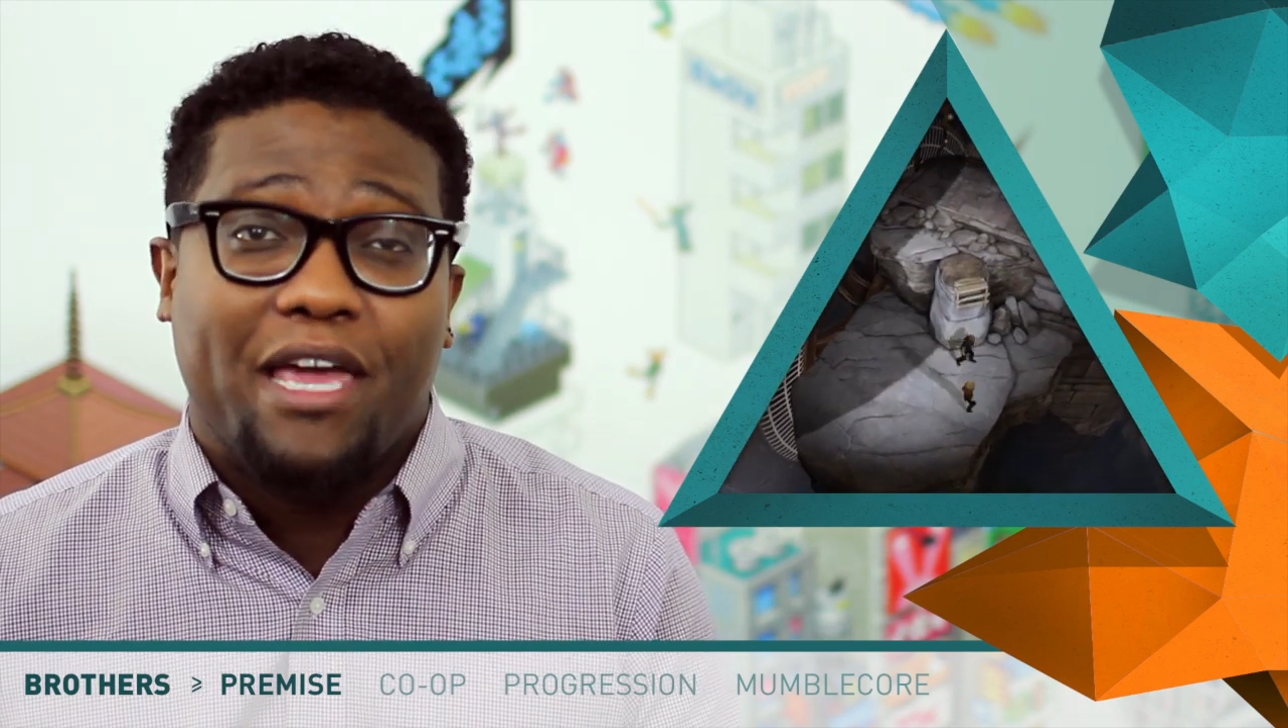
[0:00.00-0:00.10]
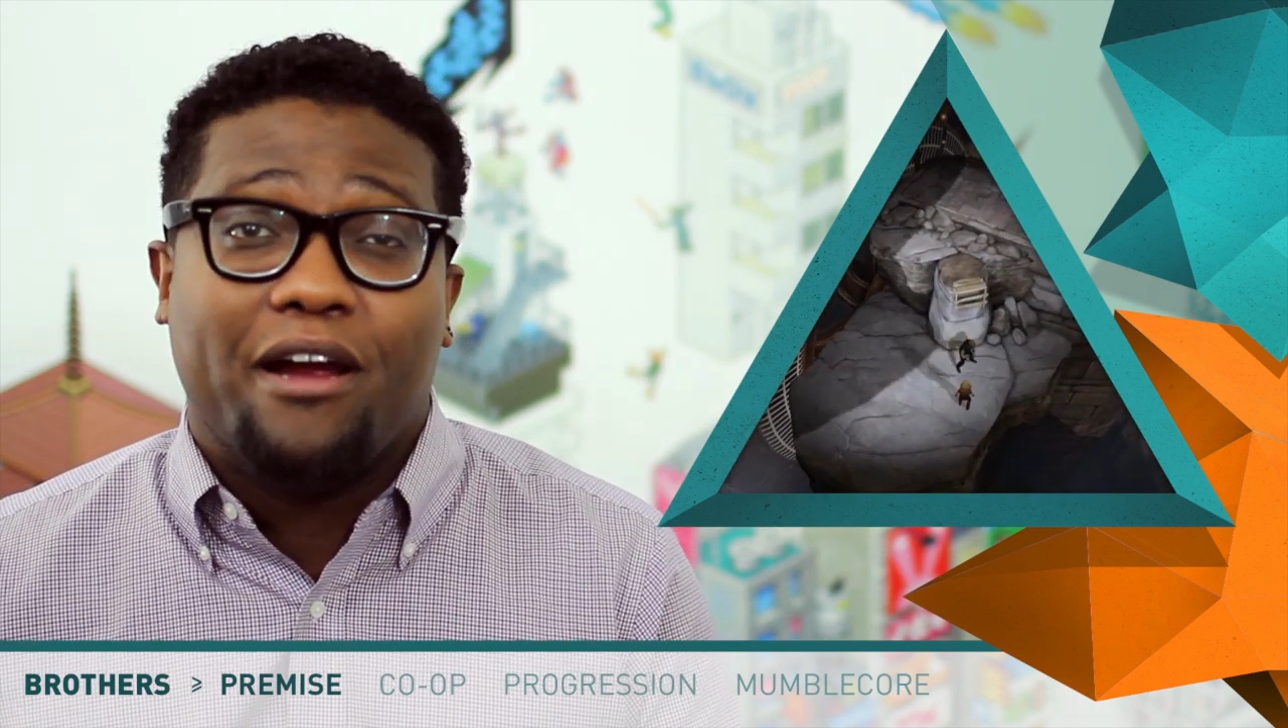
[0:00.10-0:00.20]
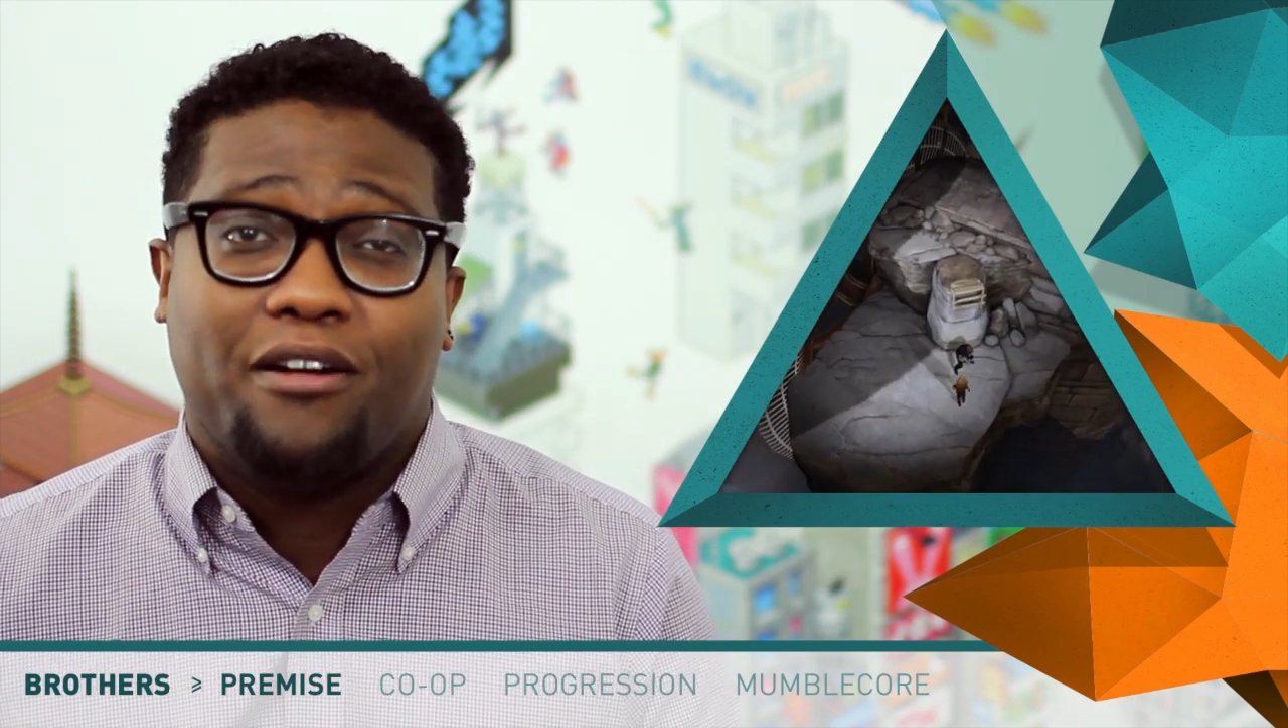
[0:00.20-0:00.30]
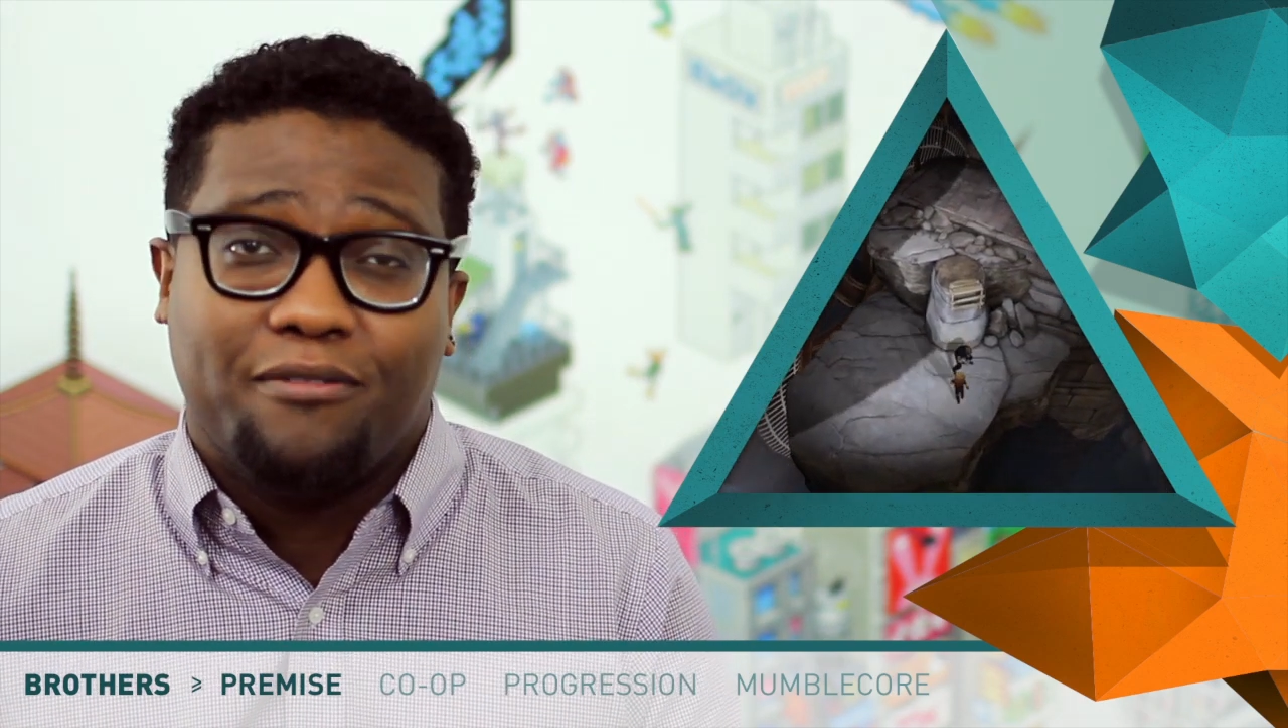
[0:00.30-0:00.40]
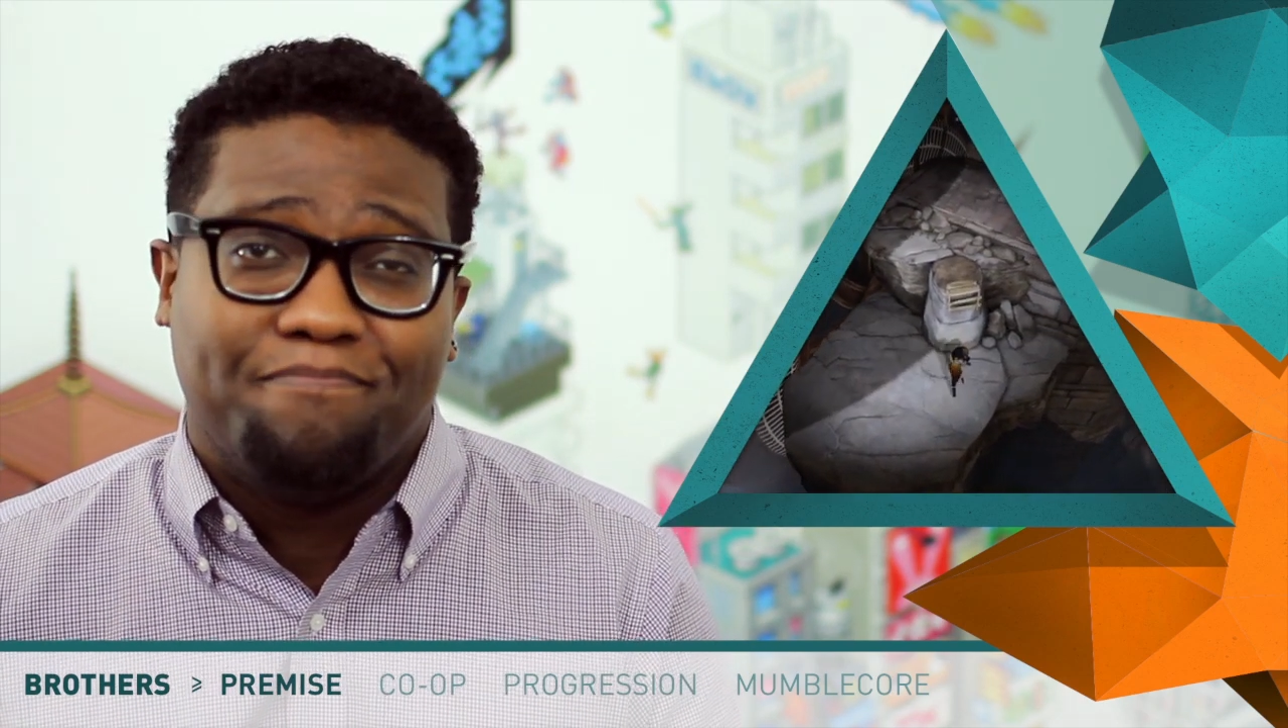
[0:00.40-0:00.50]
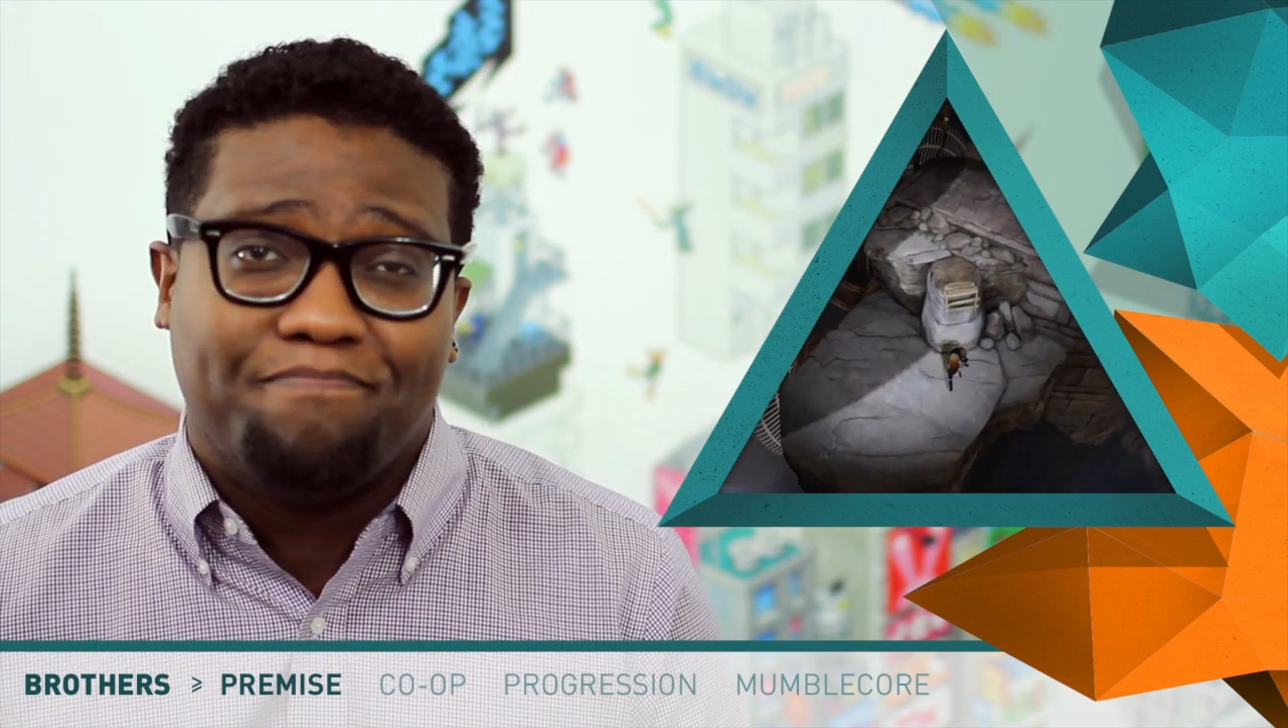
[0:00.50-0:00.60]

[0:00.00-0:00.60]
there.